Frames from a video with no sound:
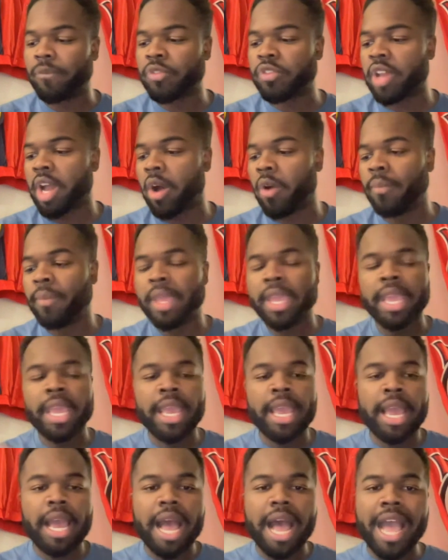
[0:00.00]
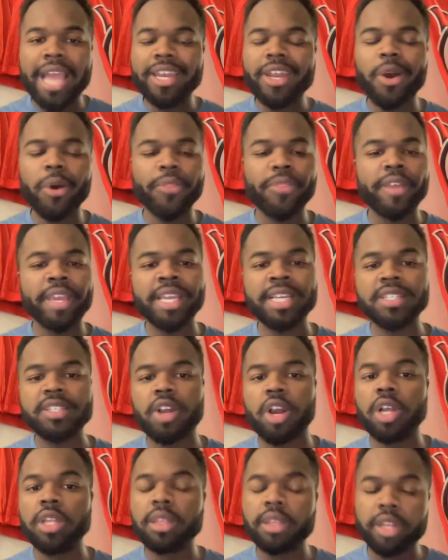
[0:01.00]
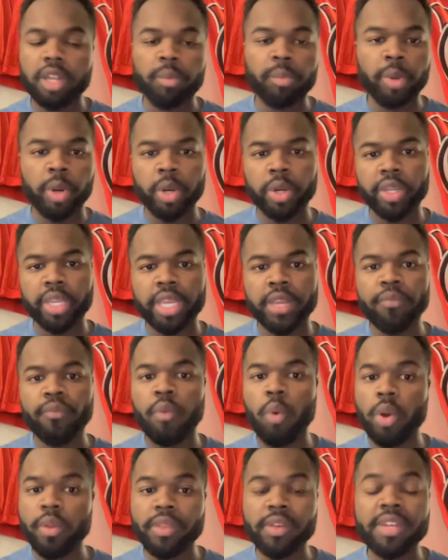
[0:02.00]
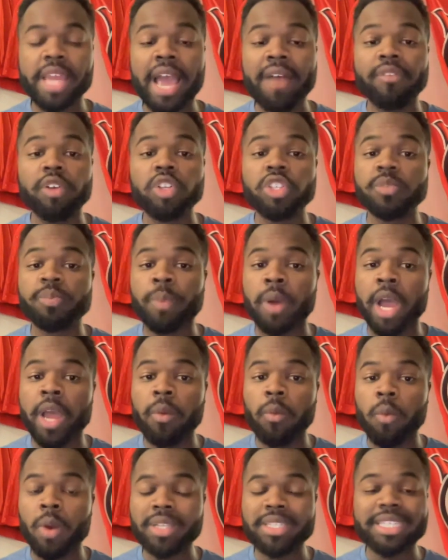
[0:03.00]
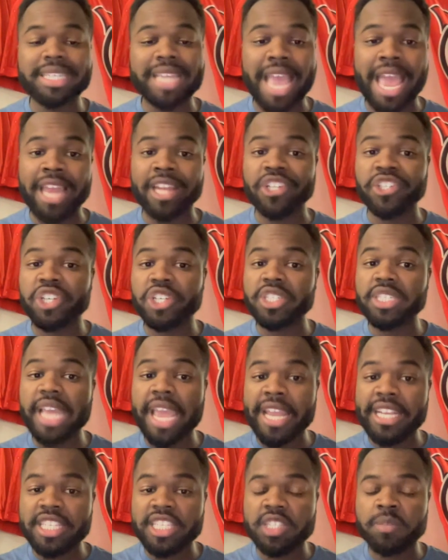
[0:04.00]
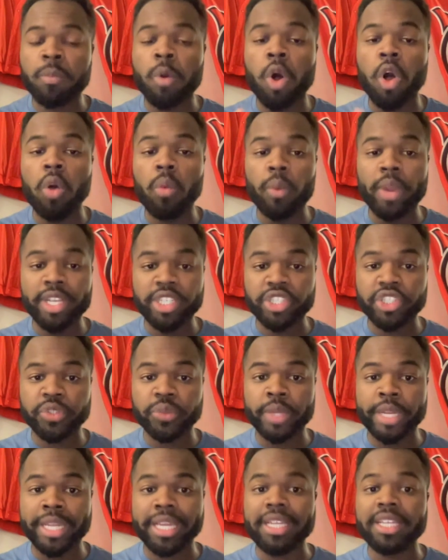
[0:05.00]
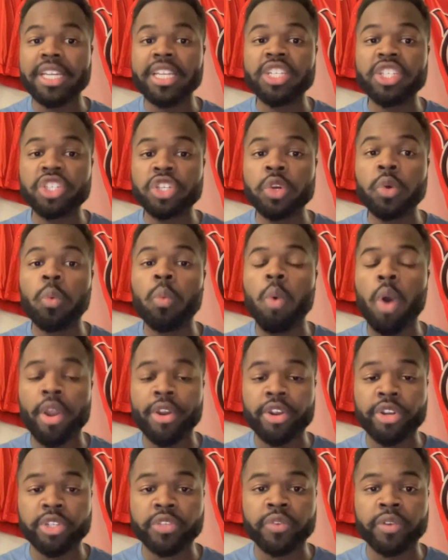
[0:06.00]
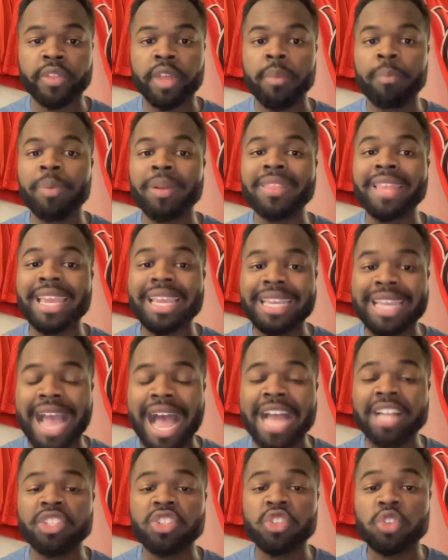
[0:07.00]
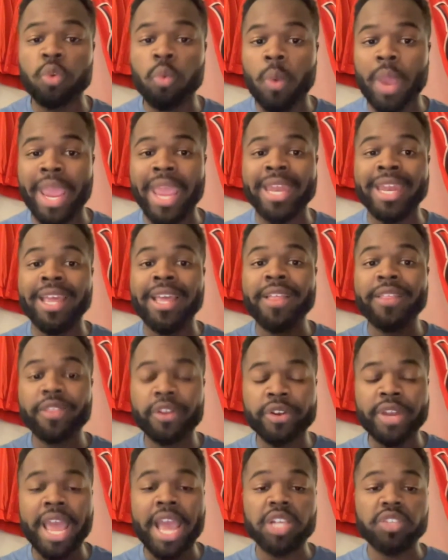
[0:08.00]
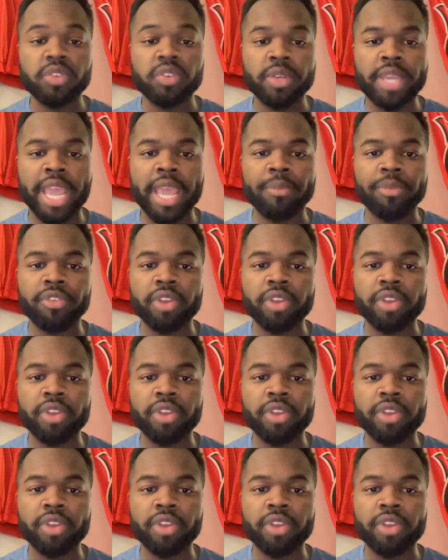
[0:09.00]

So I know things are a little murky for the Devils, but once again, just a small win streak can do wonders for them, but they got to win their next two games.